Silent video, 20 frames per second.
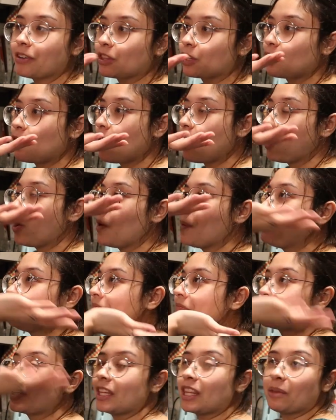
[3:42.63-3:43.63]
and they're all
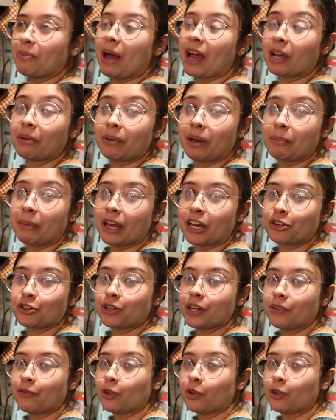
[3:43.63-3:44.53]
in the back of my pantry.